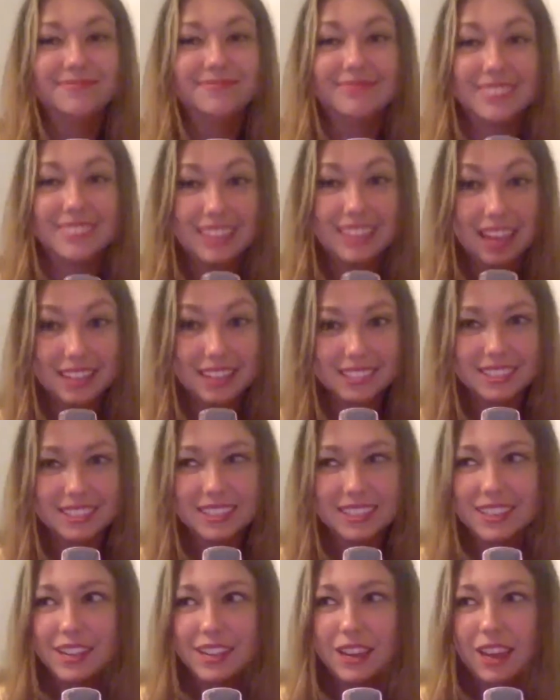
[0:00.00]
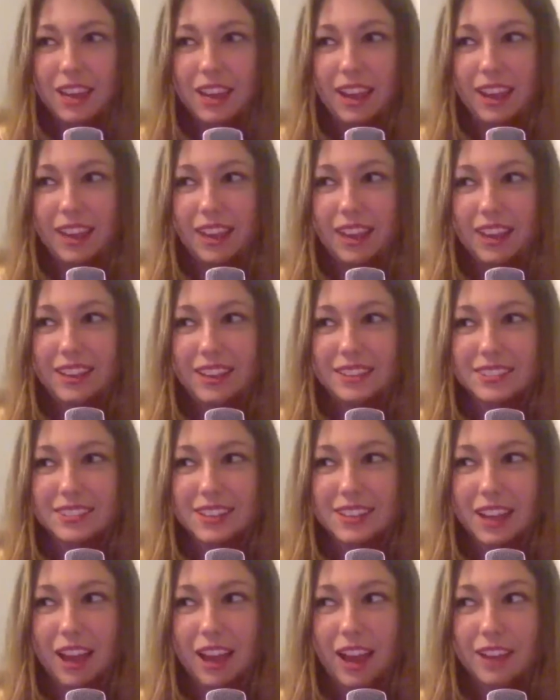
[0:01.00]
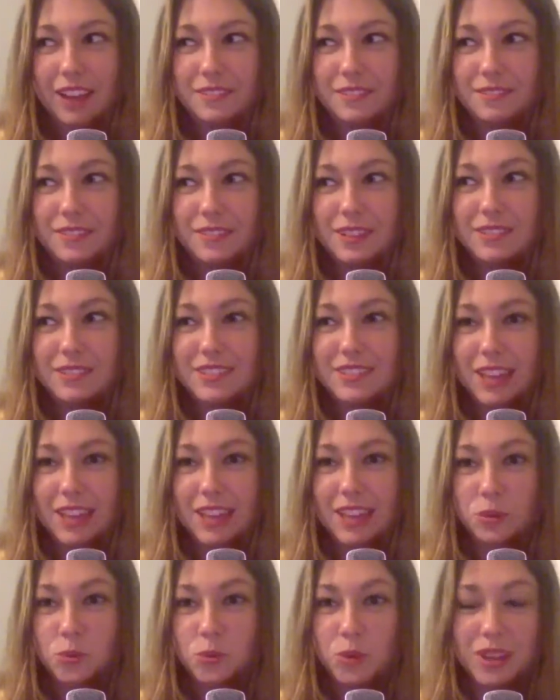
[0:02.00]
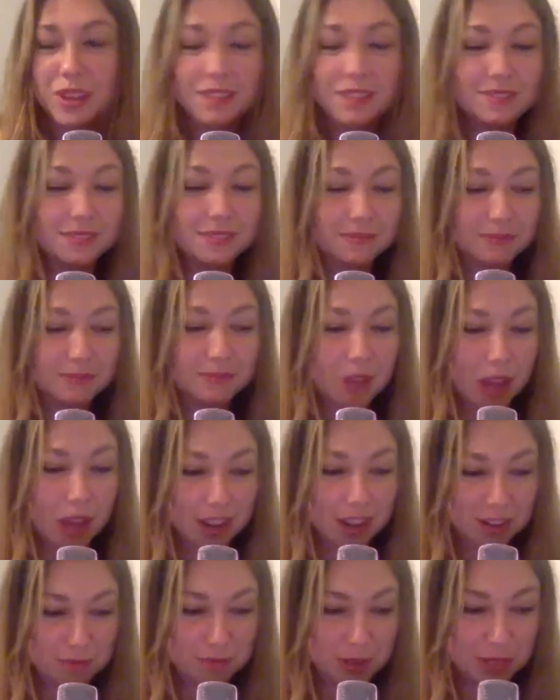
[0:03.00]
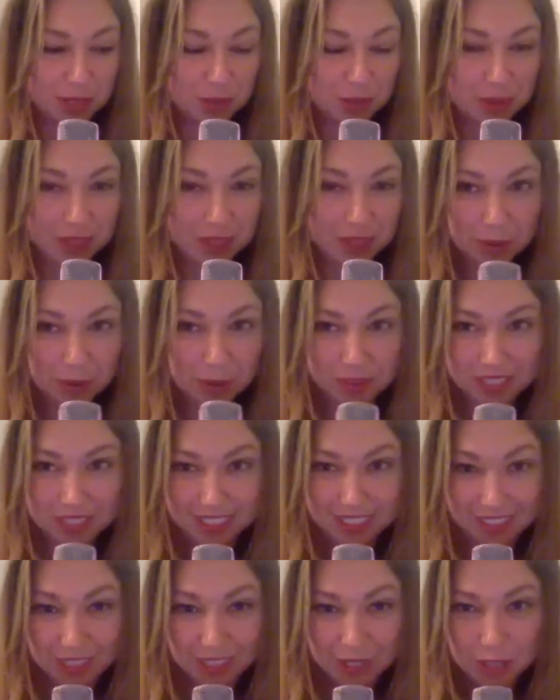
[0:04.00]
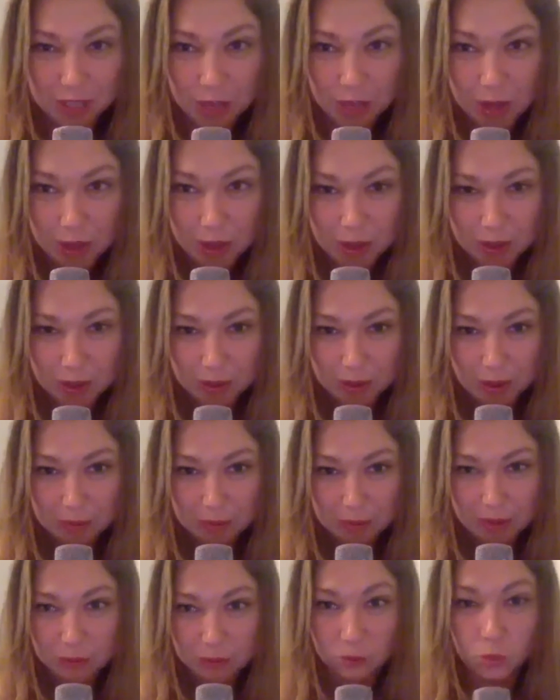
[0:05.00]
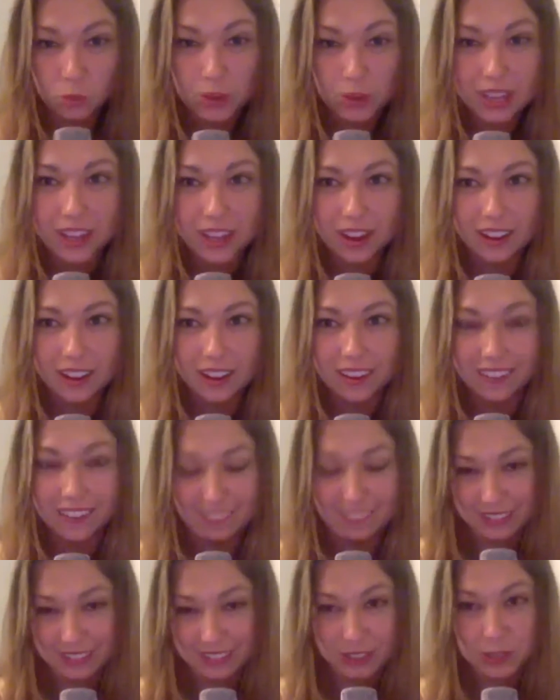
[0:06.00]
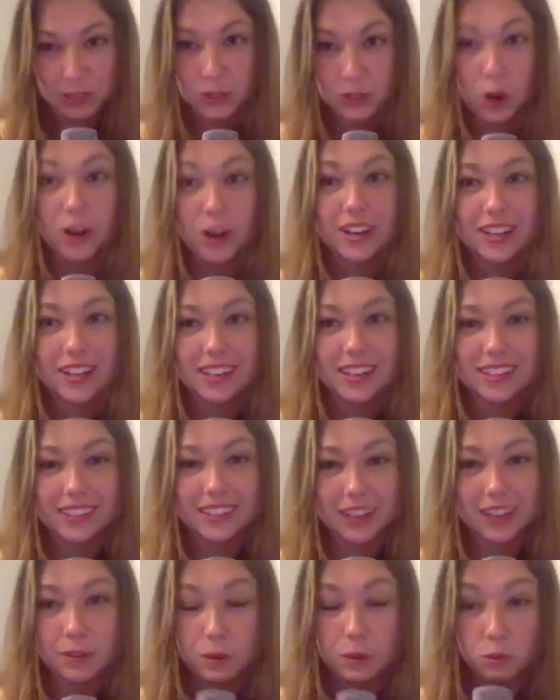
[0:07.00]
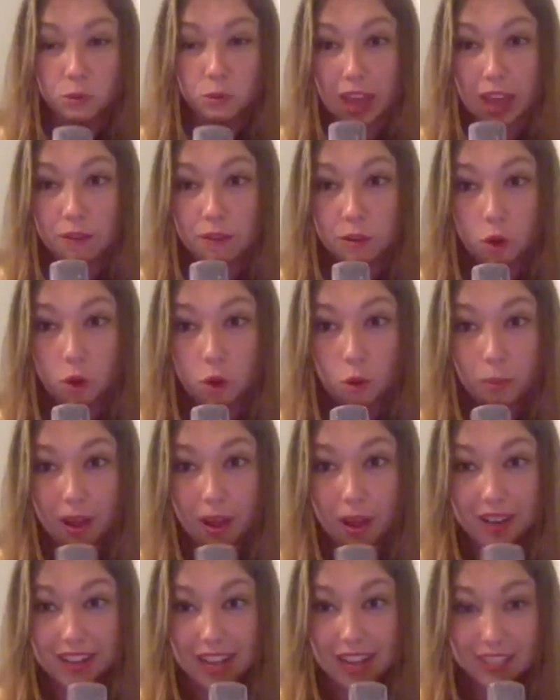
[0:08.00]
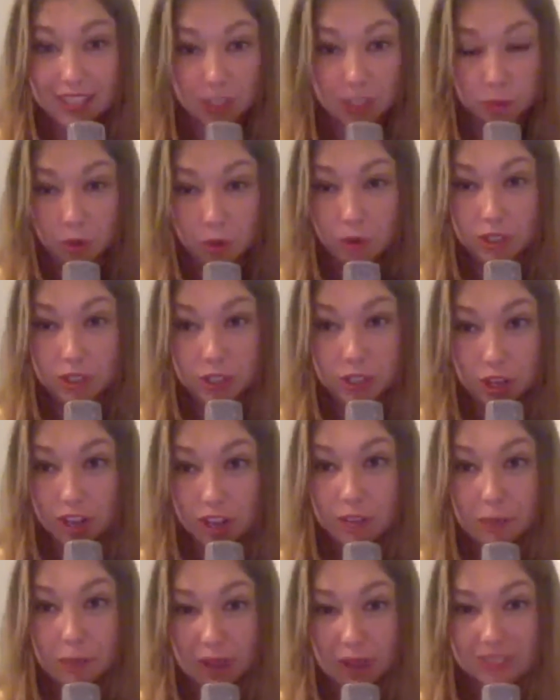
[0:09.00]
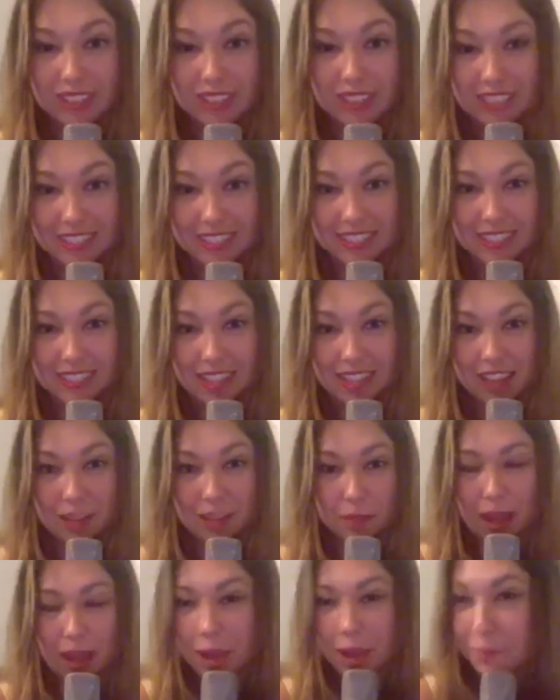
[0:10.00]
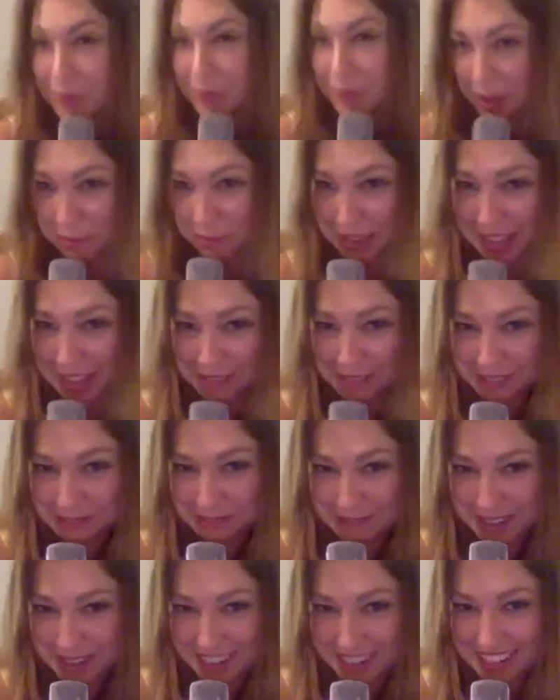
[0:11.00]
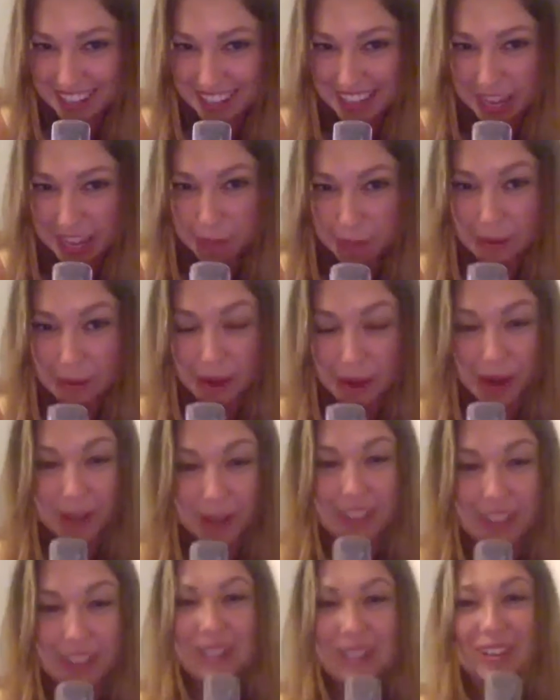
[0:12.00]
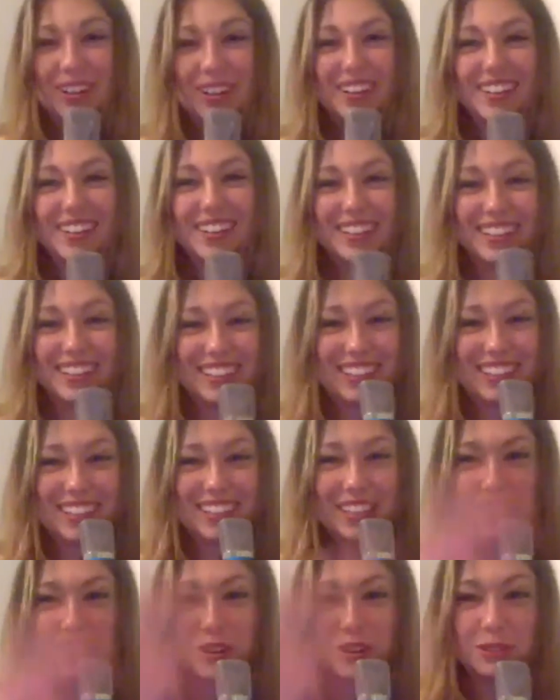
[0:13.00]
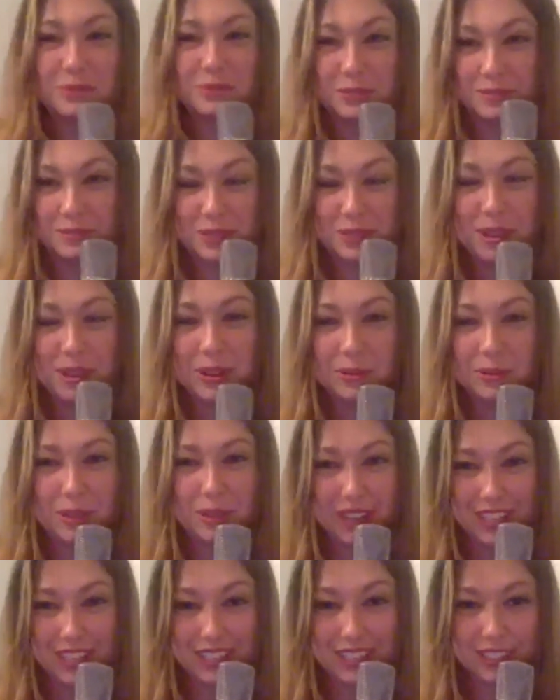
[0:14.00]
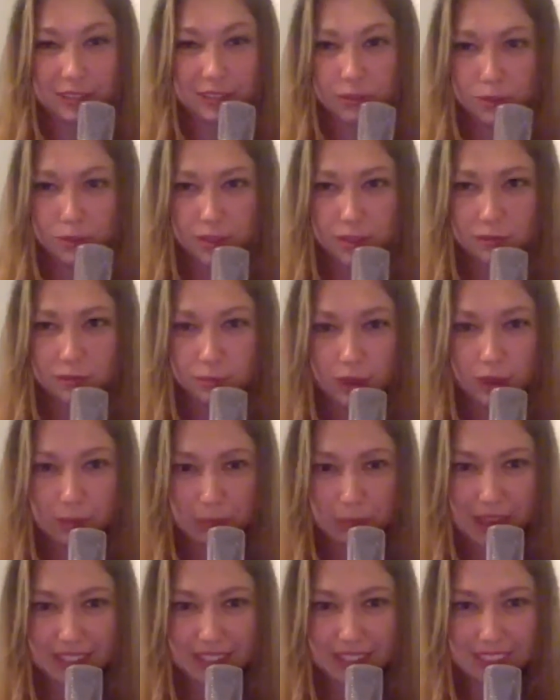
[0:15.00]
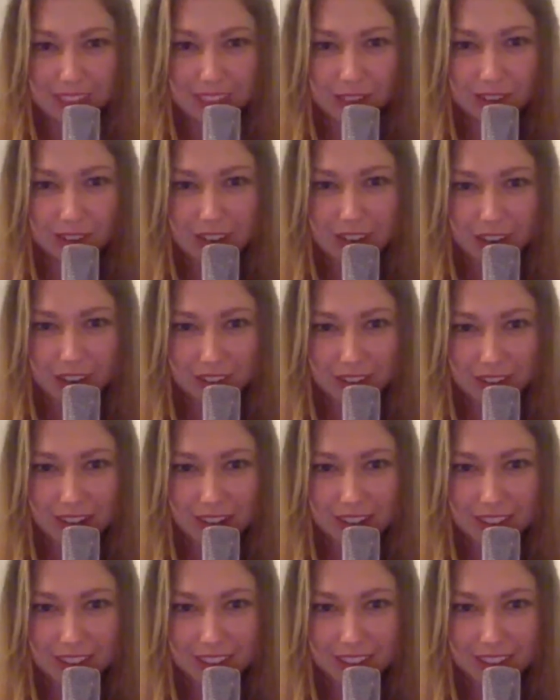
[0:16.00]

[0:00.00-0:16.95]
Yes. And I feel like we've kind of been doing that recently too. I mean, we have a whole podcast that we're going to talk about this upcoming, everyone, about our year in review, because we've passed a year now, right?